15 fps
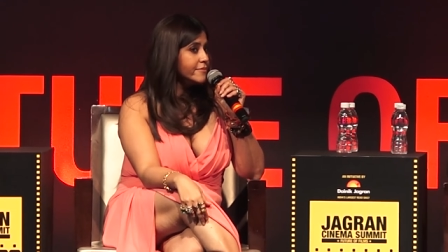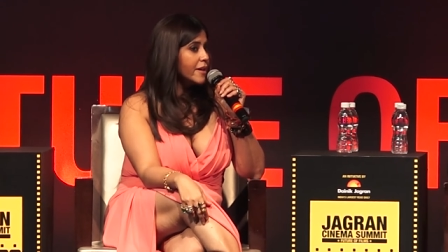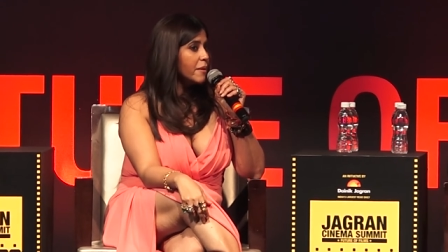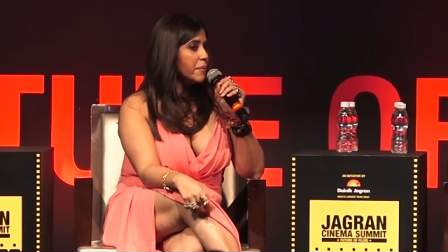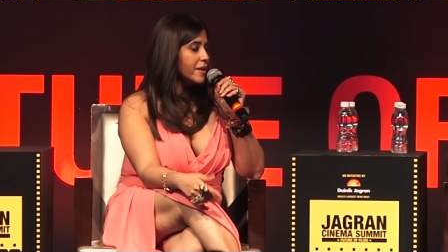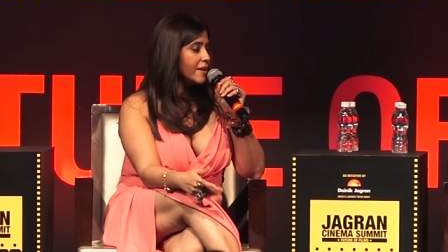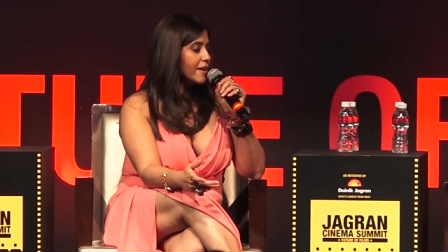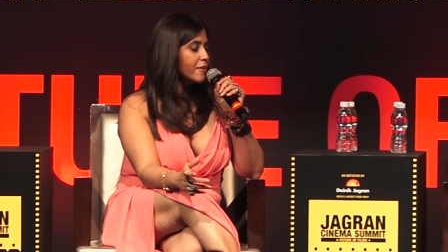I
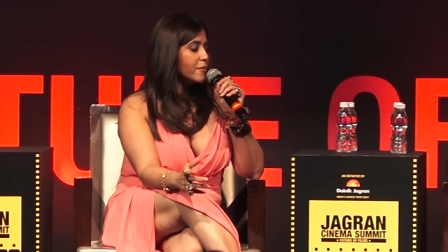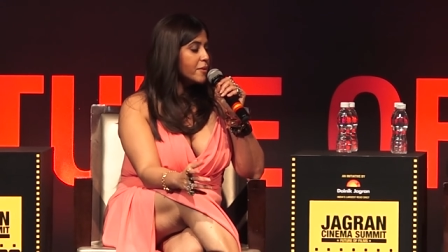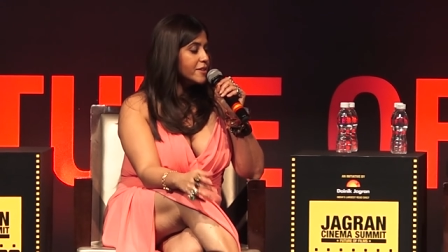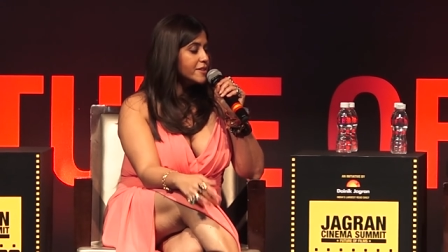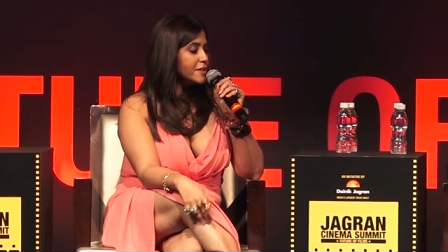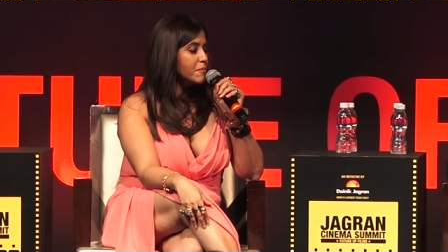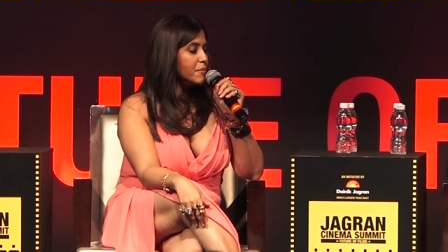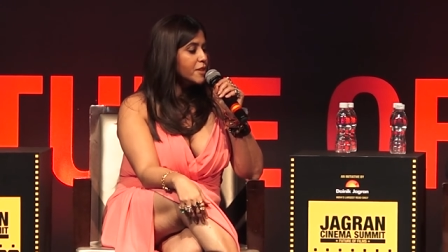mean, I don't want
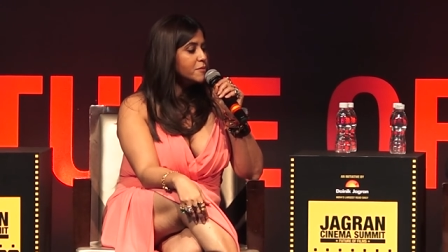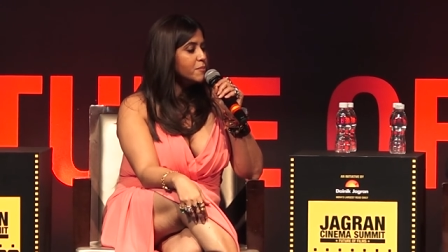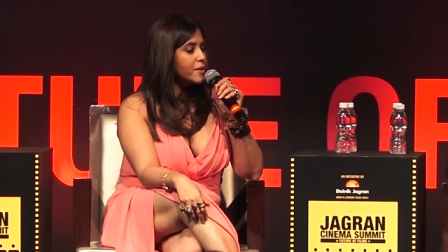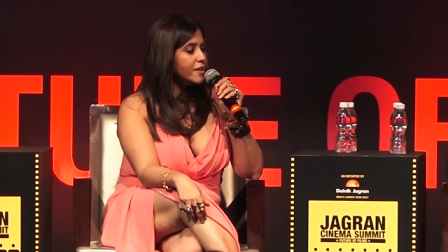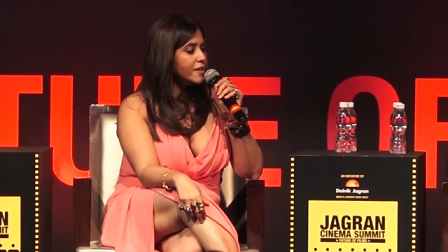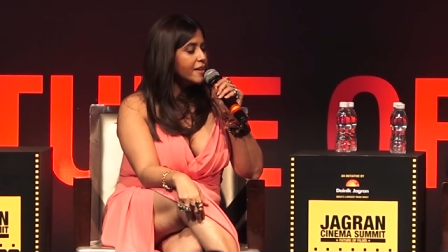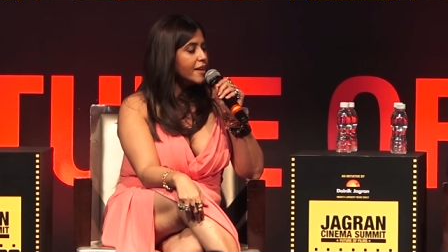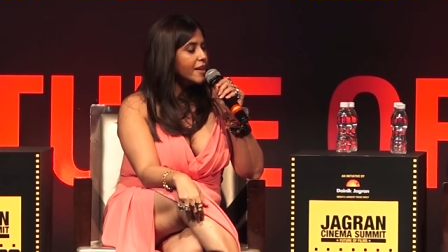to say much,
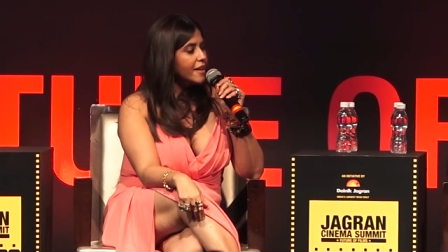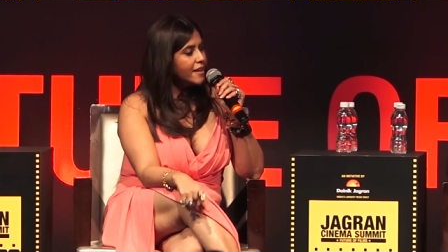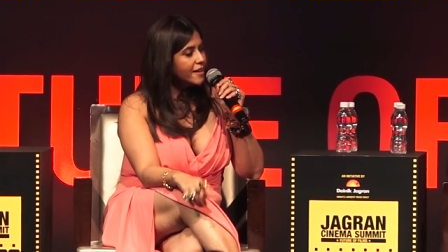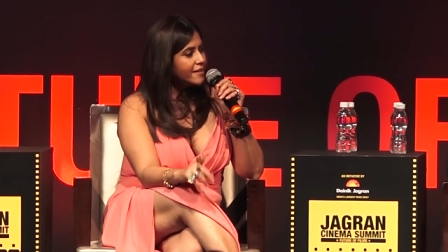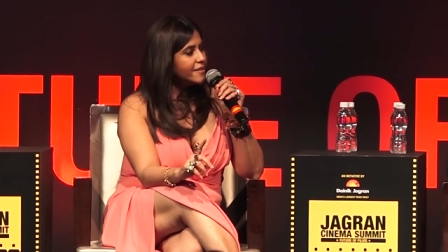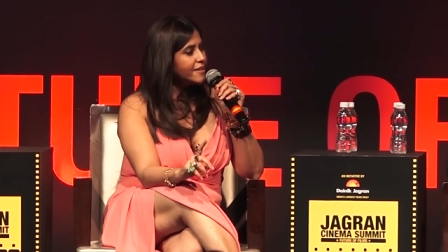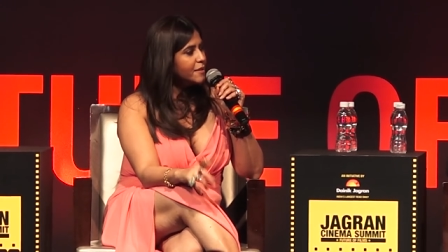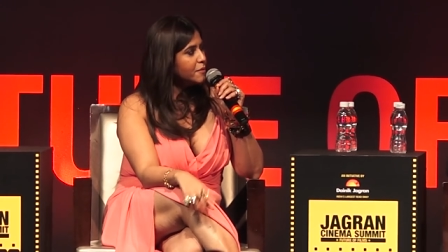but
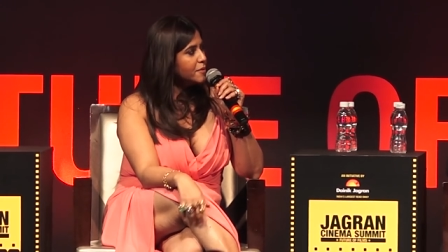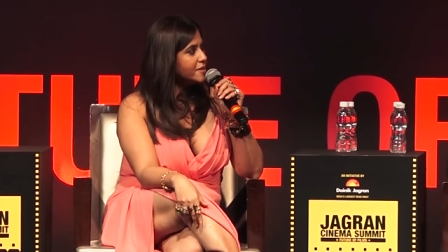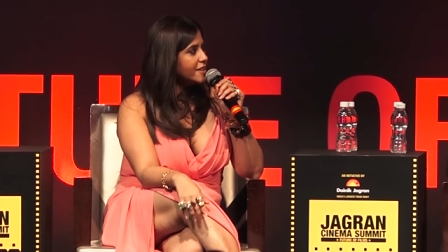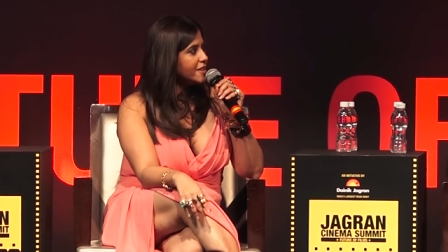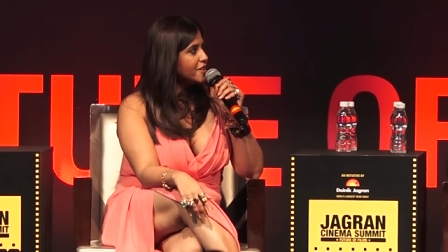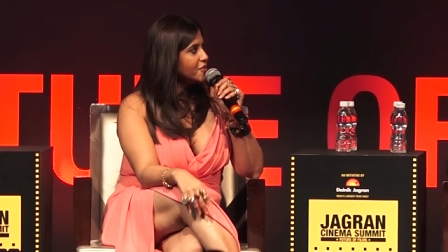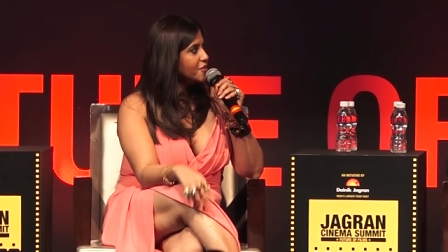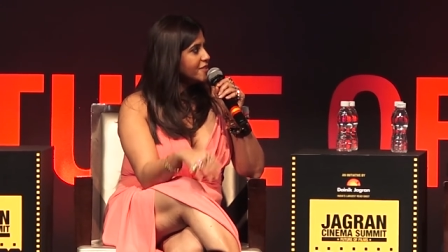he was
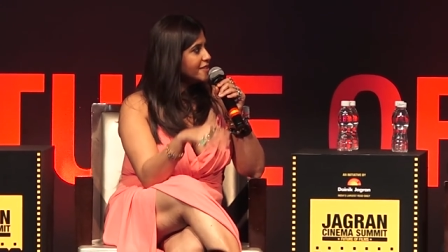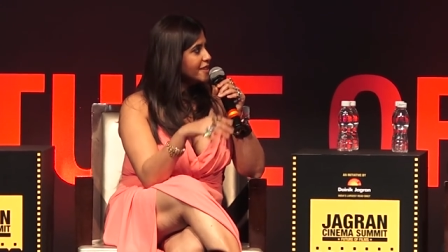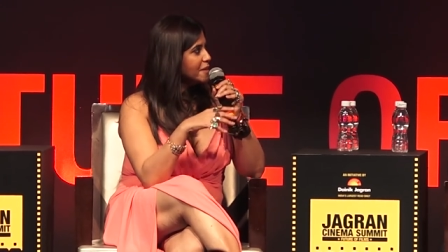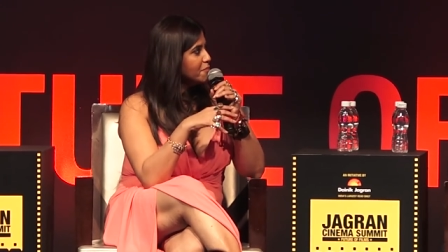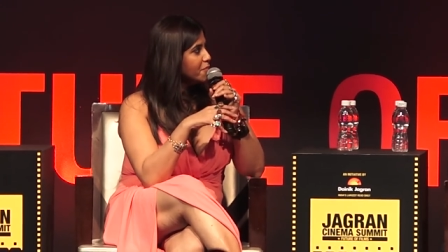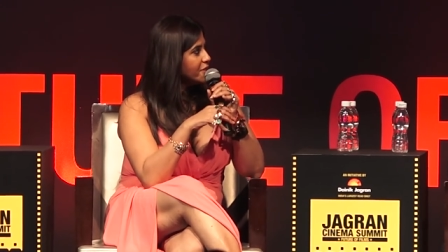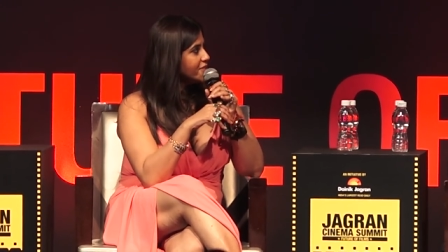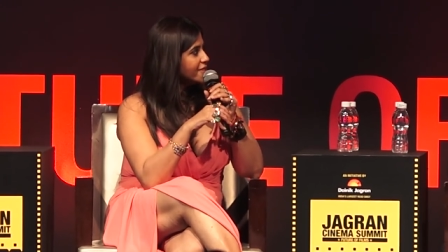an
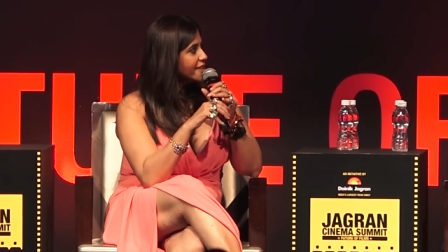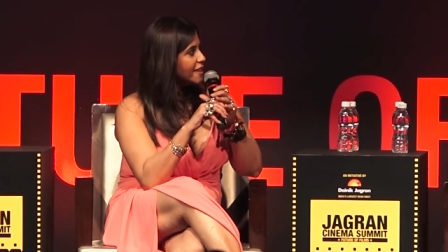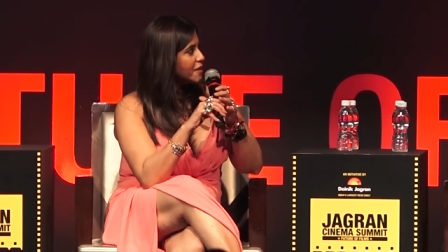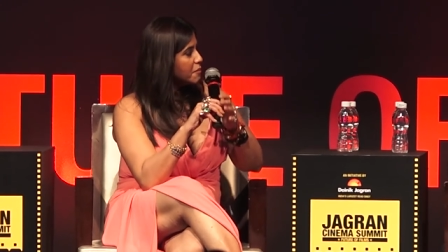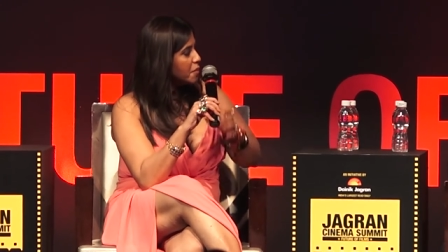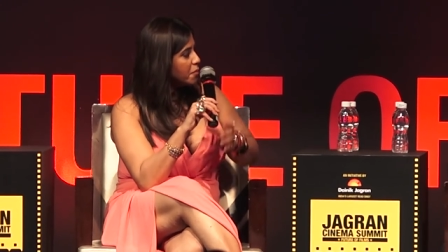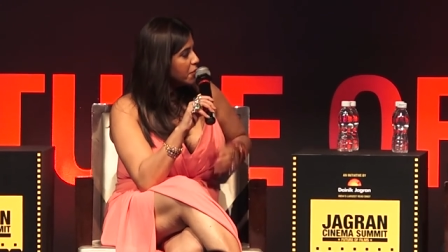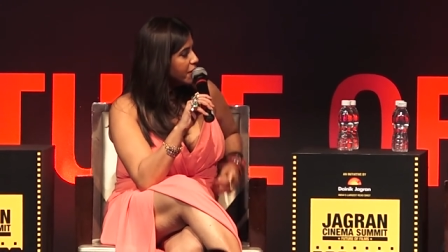interesting person. I
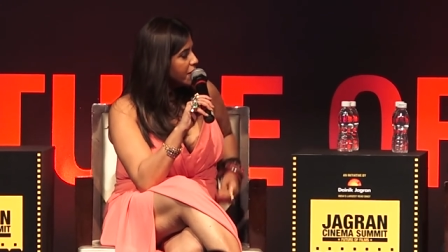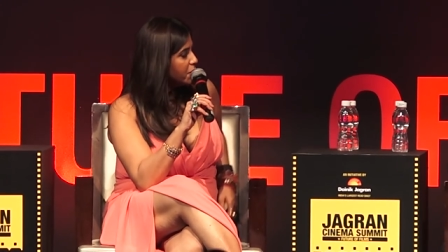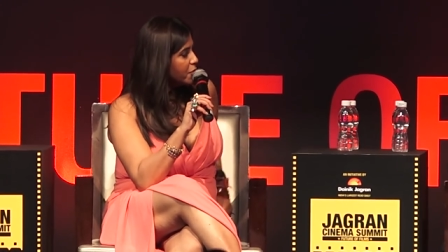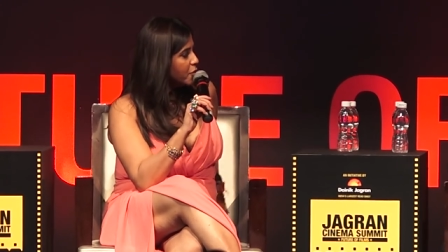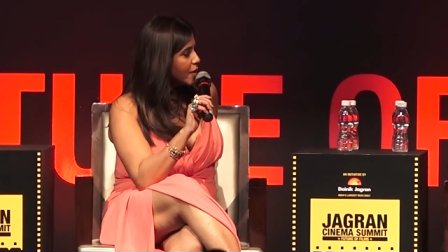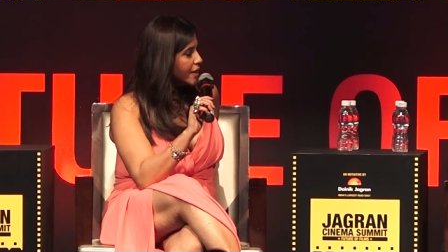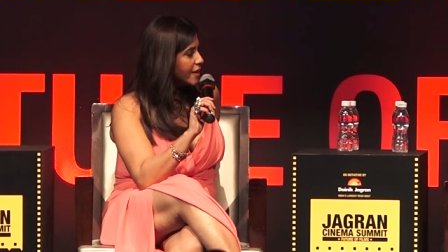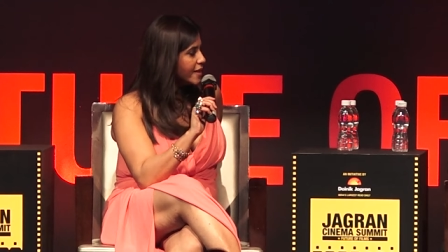remember him
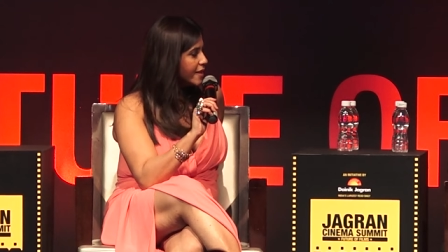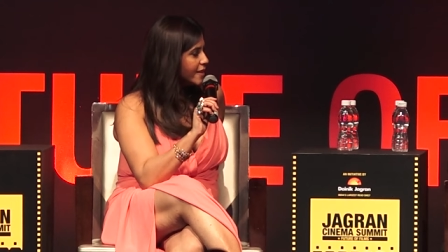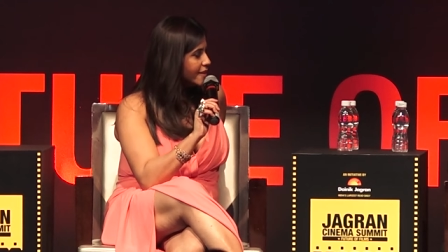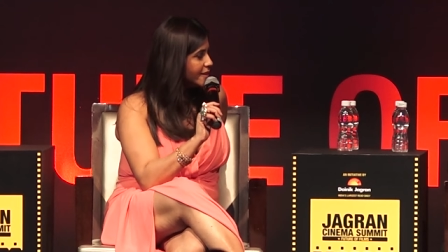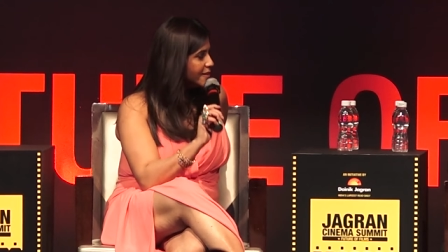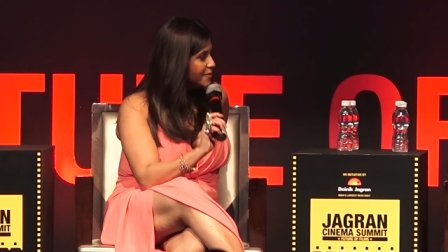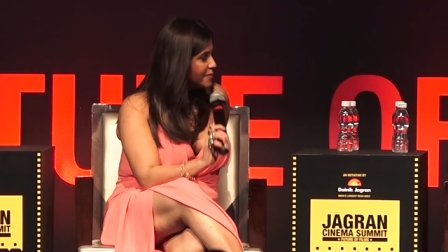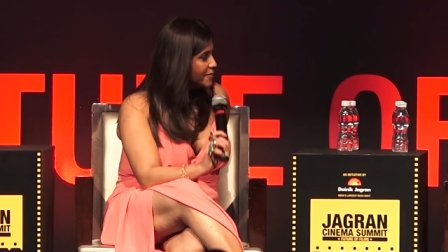quite
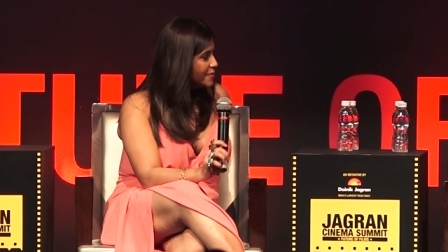clearly.